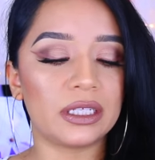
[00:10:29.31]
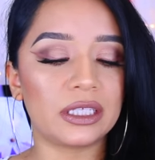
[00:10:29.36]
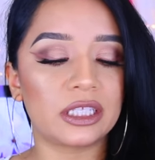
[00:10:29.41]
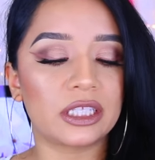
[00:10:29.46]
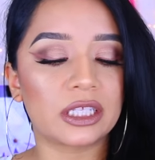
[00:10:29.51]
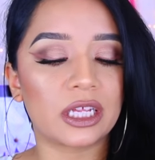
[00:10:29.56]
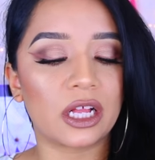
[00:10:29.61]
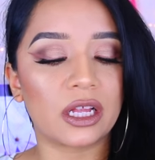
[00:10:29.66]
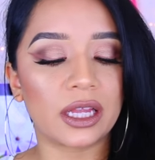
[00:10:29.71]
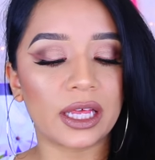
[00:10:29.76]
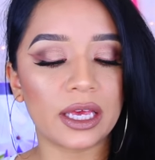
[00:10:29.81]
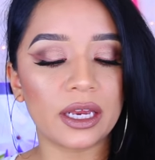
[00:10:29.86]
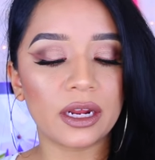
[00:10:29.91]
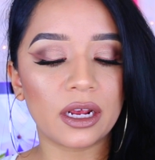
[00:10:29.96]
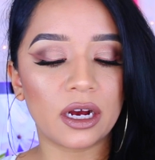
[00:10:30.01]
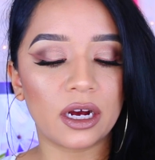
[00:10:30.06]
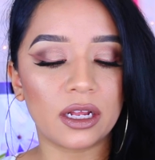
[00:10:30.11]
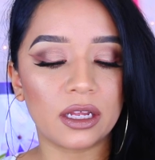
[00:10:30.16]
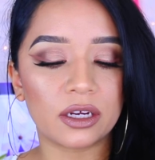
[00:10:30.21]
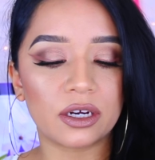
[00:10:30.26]
It's
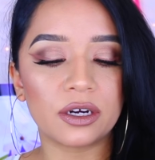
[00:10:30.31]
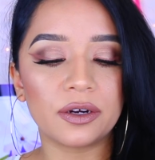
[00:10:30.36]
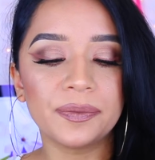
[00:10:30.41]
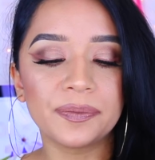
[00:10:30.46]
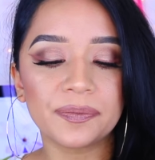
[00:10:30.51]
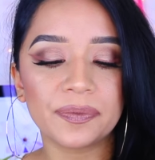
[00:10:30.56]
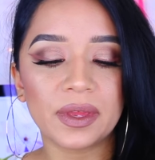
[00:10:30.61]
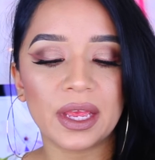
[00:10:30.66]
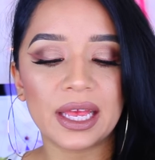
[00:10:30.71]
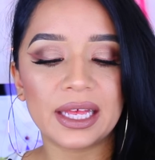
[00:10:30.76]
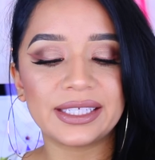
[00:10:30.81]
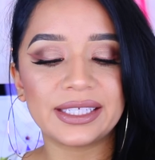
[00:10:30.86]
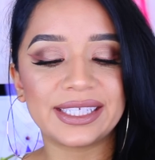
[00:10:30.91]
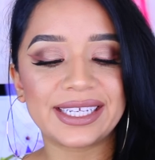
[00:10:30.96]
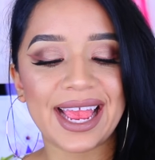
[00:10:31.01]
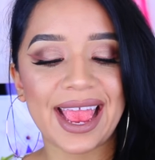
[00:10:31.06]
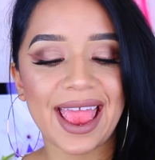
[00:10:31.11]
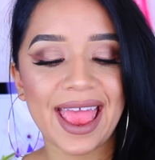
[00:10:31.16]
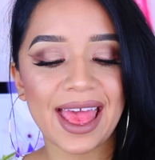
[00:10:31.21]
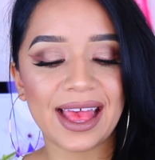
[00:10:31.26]
Clean Color
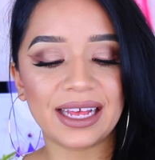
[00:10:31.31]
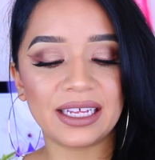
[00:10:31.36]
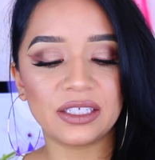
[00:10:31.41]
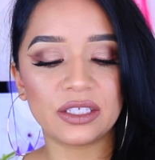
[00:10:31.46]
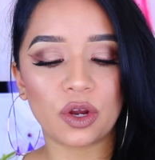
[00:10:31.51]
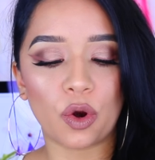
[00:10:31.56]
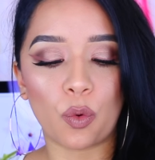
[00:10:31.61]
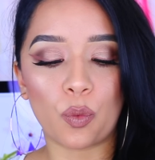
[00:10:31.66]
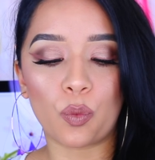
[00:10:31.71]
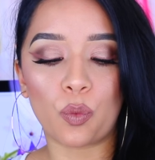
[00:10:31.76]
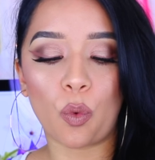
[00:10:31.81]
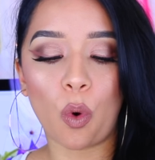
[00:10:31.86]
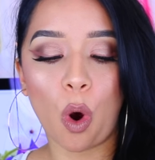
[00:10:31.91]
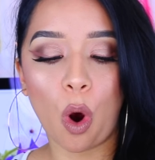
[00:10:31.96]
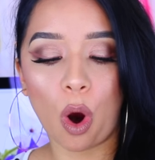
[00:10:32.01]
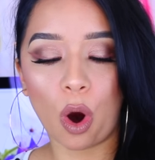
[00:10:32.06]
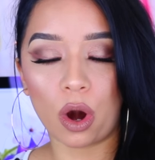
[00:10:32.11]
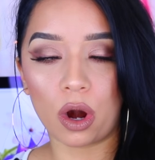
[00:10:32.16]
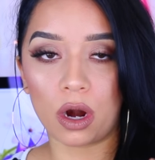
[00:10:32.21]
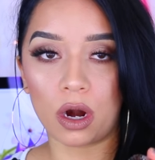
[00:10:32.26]
Tanned
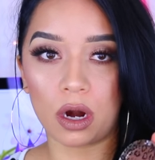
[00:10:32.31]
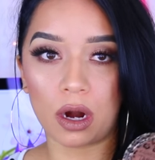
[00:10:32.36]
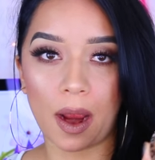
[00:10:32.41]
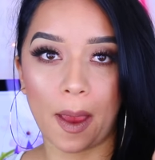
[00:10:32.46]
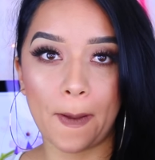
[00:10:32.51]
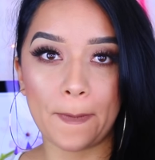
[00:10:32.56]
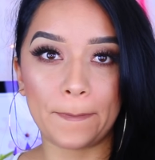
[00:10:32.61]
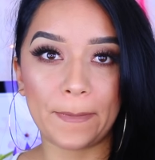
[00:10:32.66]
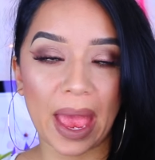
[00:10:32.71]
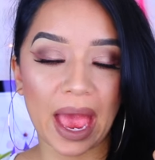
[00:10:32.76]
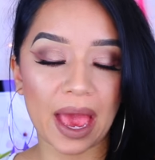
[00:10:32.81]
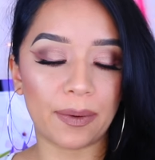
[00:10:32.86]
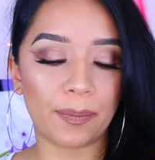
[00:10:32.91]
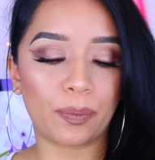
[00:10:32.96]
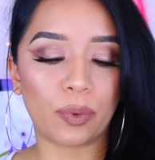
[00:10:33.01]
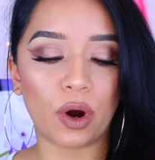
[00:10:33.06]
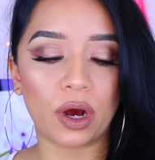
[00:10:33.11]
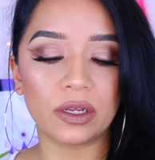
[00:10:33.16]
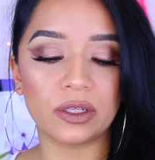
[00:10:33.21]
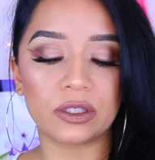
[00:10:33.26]
Roar
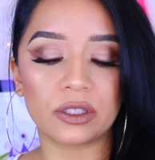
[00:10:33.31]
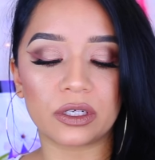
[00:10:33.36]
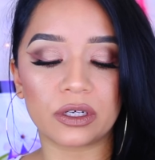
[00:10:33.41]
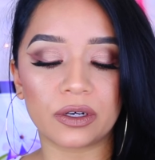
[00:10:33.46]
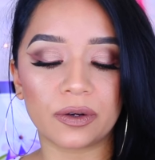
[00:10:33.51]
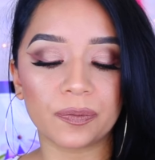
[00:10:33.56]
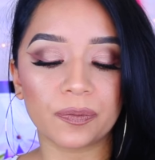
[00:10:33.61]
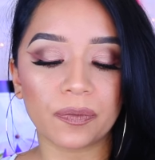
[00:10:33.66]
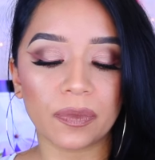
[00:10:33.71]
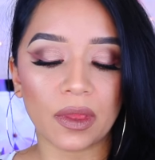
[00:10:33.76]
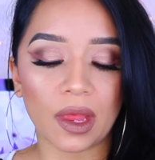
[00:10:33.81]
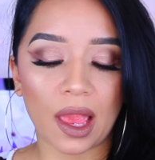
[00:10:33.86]
matte bronzer,